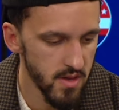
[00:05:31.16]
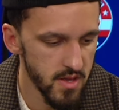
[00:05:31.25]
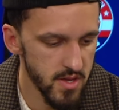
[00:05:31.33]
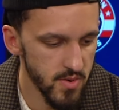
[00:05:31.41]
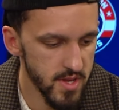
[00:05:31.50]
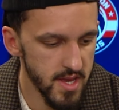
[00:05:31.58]

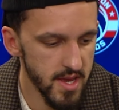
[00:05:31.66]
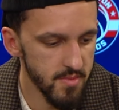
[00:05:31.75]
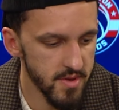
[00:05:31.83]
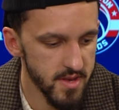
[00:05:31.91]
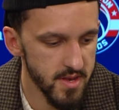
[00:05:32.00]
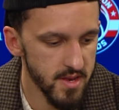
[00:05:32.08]
to a team
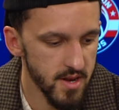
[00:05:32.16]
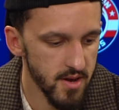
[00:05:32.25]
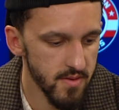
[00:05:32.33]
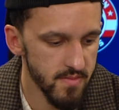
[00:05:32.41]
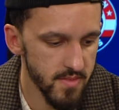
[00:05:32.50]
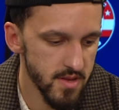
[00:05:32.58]
is, you
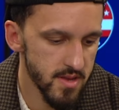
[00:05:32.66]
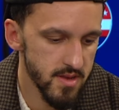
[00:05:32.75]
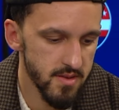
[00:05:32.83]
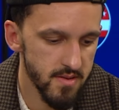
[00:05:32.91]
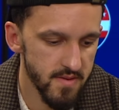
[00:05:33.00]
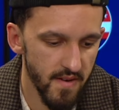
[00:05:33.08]
know,
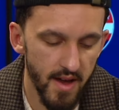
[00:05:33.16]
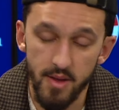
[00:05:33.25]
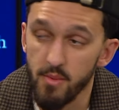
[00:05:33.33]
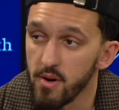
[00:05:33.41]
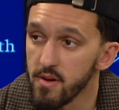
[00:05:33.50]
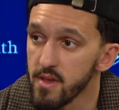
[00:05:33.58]
it's it's
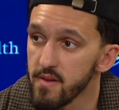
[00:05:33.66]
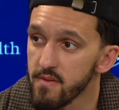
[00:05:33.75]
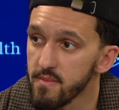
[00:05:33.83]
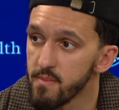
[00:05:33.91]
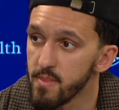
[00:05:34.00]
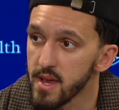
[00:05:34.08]
valuable. You have a
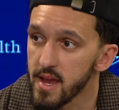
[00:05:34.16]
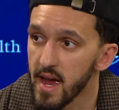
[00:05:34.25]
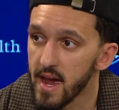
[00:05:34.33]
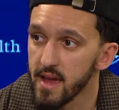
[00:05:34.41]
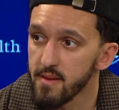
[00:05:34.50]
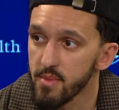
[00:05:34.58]
big
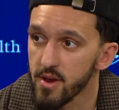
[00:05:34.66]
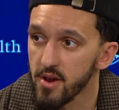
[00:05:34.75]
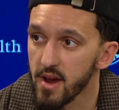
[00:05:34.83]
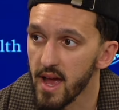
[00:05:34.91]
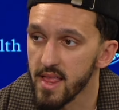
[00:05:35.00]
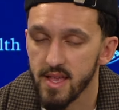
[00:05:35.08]
guy, bigger
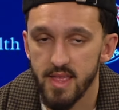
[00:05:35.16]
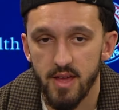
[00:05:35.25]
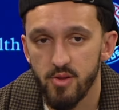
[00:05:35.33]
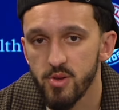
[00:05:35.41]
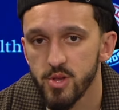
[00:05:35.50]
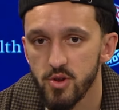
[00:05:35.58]
guy like that
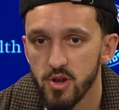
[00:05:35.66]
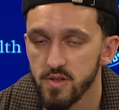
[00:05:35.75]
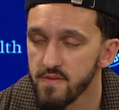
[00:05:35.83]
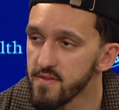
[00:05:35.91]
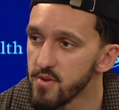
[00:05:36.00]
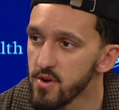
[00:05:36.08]
who can stretch
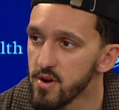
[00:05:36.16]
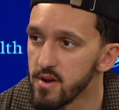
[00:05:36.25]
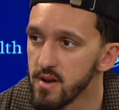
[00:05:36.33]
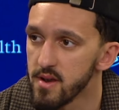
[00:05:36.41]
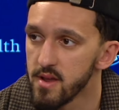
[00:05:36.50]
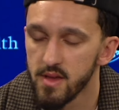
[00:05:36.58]
the floor
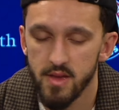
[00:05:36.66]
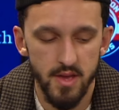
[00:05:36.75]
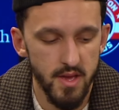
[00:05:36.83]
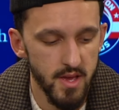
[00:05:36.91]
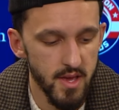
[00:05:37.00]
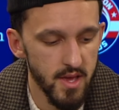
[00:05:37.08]
and.
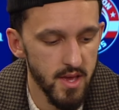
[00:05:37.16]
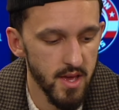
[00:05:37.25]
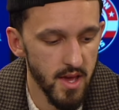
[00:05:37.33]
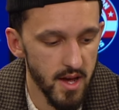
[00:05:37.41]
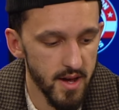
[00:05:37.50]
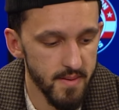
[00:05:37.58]

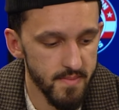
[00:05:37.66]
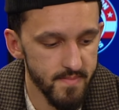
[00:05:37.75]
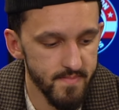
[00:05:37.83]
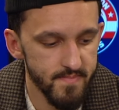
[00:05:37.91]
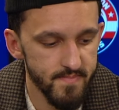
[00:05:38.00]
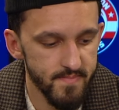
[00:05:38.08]
Um,
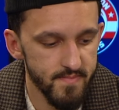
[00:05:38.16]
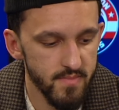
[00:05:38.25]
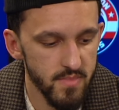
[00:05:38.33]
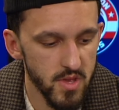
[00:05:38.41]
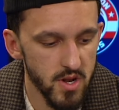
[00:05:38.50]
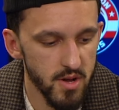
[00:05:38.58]

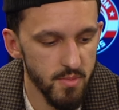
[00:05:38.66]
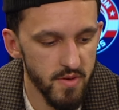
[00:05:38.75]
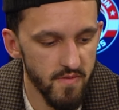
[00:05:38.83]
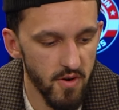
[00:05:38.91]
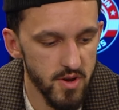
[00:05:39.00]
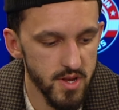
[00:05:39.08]
you know, be
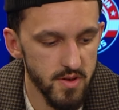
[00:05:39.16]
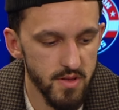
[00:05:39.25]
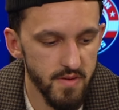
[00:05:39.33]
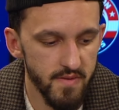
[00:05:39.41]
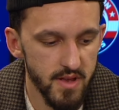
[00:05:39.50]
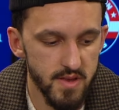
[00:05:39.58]
versatile
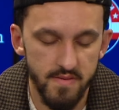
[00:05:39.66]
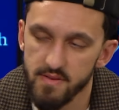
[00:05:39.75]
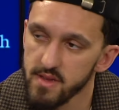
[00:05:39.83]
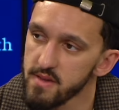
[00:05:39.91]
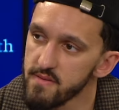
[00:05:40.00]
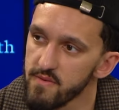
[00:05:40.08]

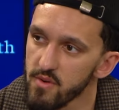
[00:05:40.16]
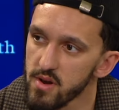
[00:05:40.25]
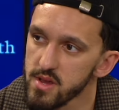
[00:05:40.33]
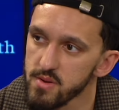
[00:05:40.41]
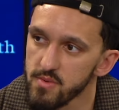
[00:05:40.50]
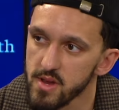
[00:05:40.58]
defensively for
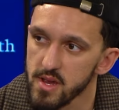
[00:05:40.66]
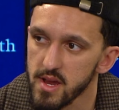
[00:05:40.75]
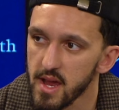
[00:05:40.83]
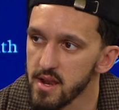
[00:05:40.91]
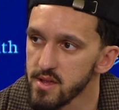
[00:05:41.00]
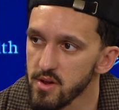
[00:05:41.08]
us, or we could
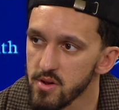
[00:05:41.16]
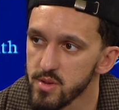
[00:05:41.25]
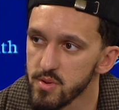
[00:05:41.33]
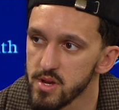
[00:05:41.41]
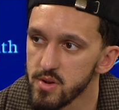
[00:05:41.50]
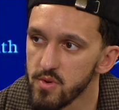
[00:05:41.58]
kind of start
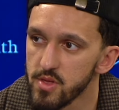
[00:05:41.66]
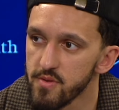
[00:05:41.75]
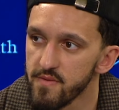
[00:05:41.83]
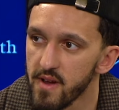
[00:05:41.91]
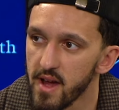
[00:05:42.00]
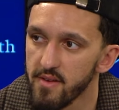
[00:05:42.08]
switching one through
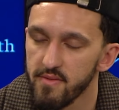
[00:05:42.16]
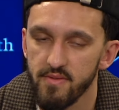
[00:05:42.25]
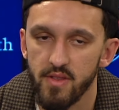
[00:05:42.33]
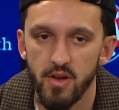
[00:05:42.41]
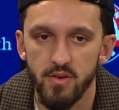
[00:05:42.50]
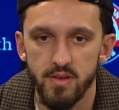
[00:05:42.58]
five,
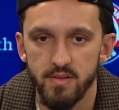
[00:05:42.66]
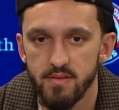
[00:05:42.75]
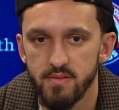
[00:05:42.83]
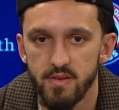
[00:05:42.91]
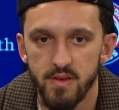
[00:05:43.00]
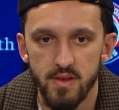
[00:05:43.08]
you know, it,
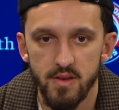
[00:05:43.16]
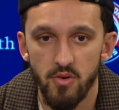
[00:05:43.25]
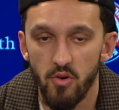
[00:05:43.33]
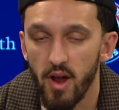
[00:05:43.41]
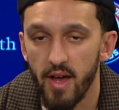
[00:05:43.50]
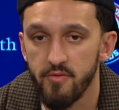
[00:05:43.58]

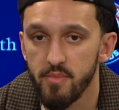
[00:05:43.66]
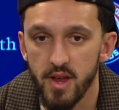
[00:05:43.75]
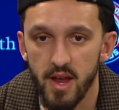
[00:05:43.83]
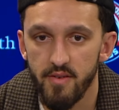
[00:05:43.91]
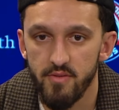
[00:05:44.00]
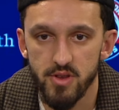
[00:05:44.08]
or have him in
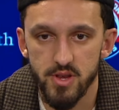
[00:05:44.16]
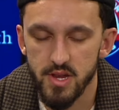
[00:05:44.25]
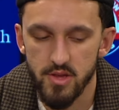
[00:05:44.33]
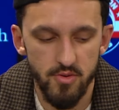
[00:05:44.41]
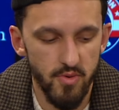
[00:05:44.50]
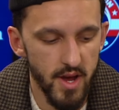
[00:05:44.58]
coverage.
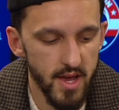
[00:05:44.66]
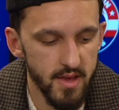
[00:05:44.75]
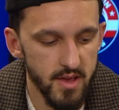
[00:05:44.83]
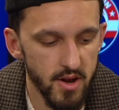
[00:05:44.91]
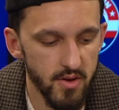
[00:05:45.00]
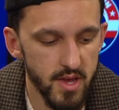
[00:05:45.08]
Either way,
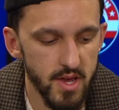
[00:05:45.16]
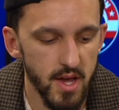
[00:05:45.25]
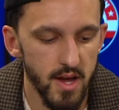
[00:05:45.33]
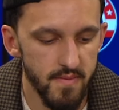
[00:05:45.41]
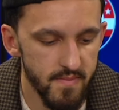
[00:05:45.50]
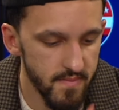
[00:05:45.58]
you know, he uh,